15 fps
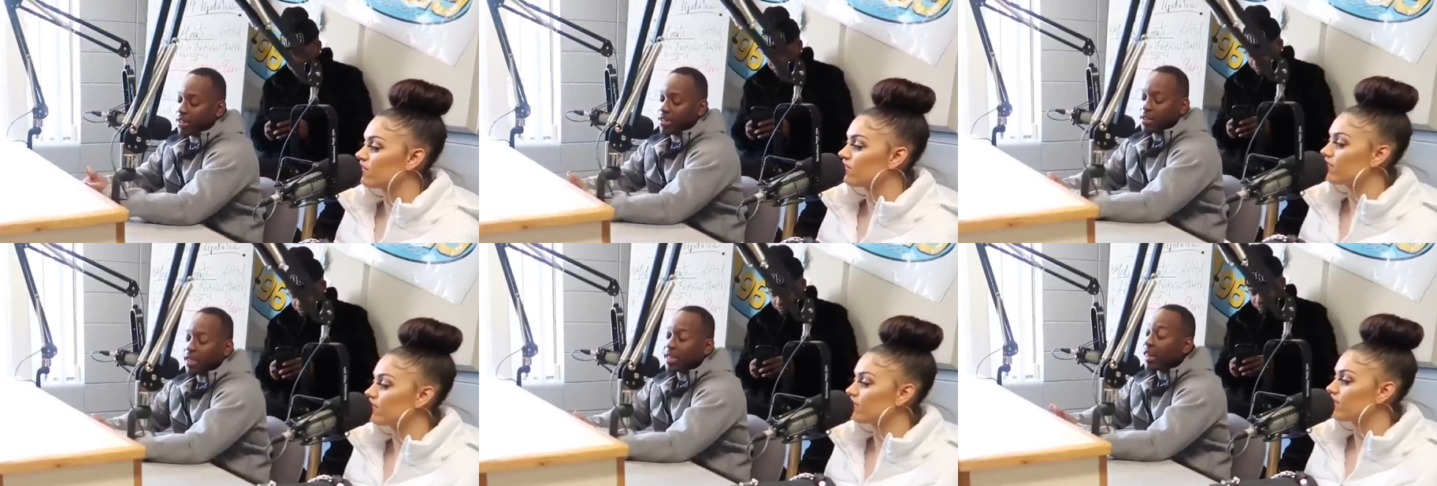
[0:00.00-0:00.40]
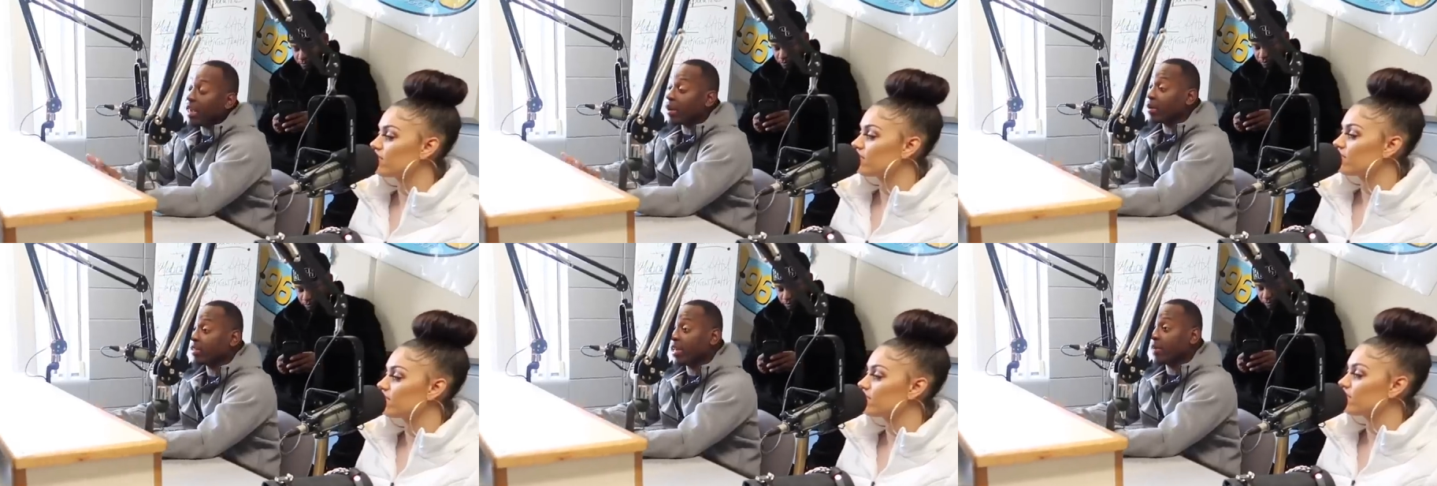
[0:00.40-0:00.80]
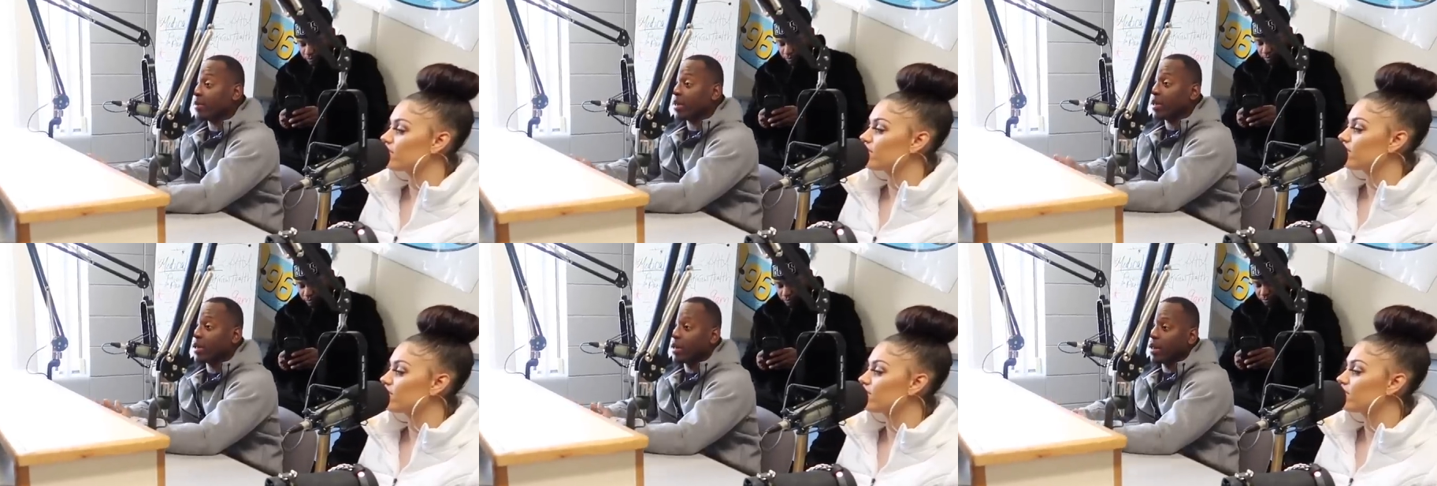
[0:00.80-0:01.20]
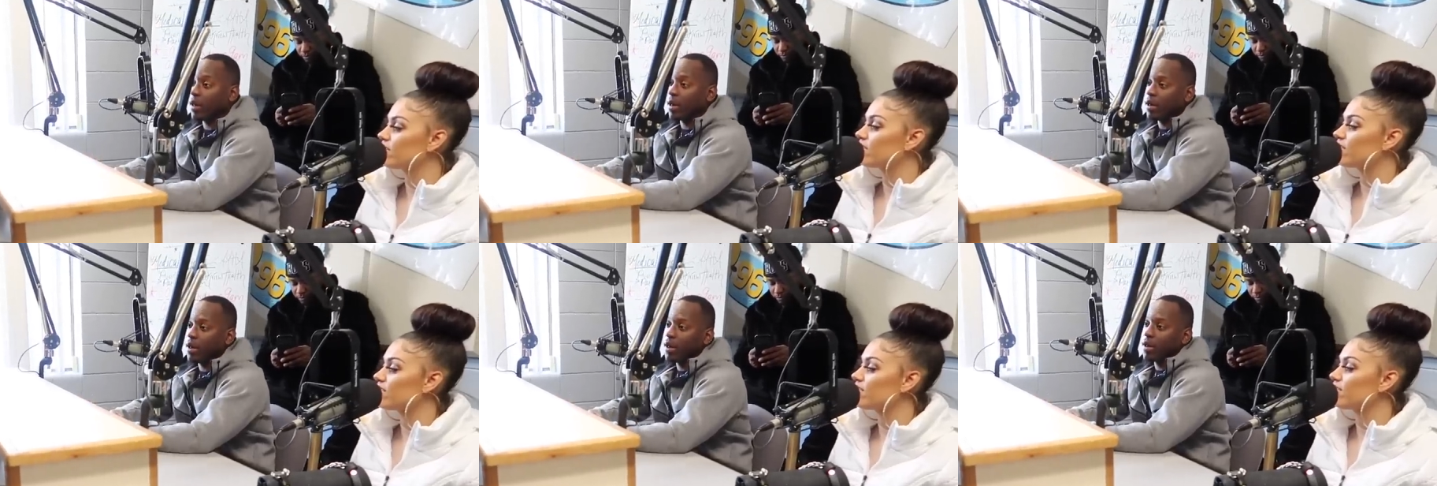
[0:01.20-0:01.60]
Speaker 1: it's just like they entertainment.
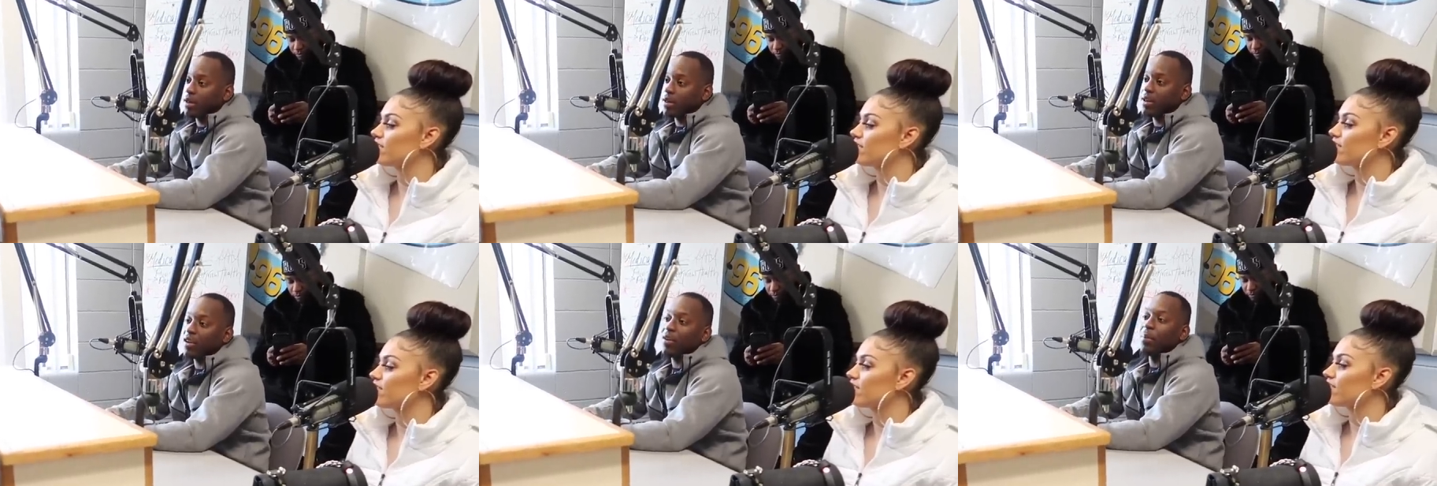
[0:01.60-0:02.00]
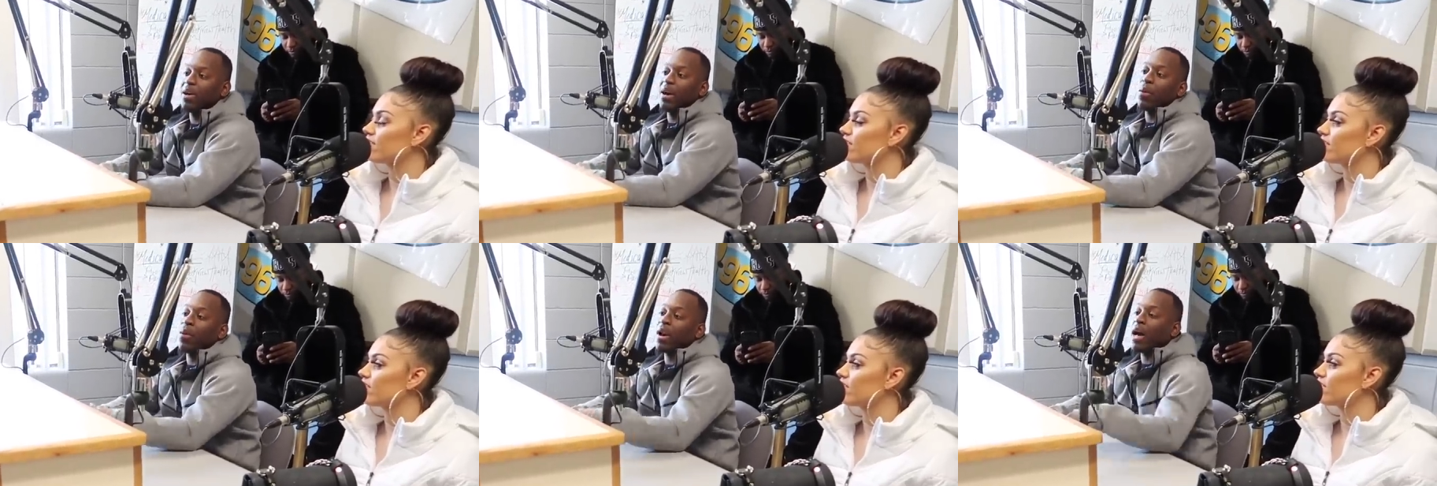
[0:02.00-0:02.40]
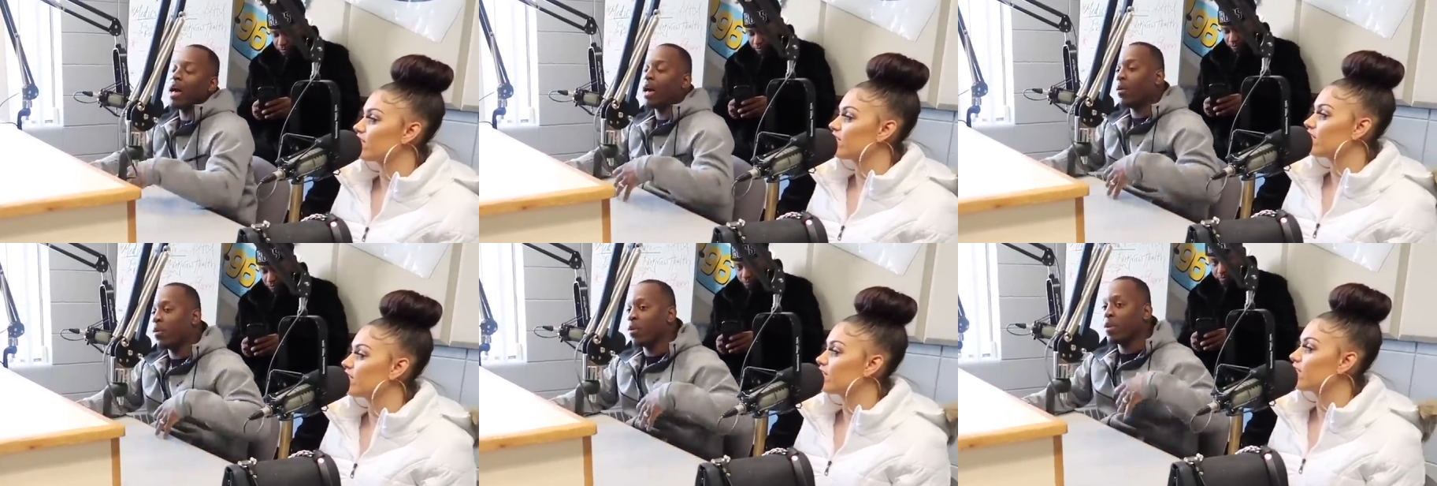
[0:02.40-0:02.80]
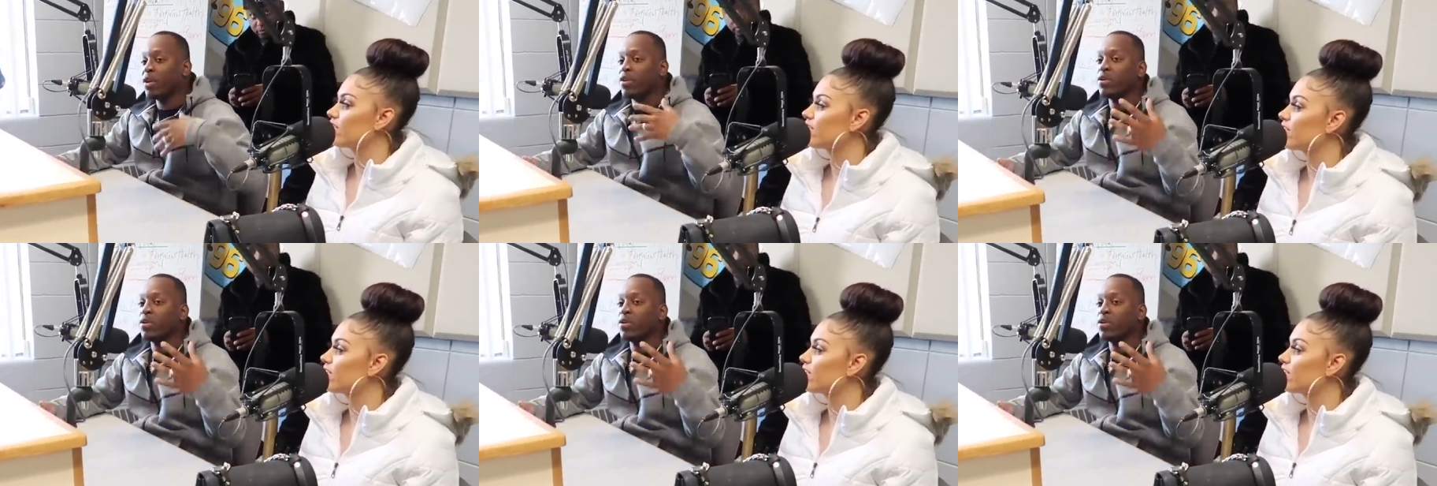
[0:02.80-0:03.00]
You know, but when I when we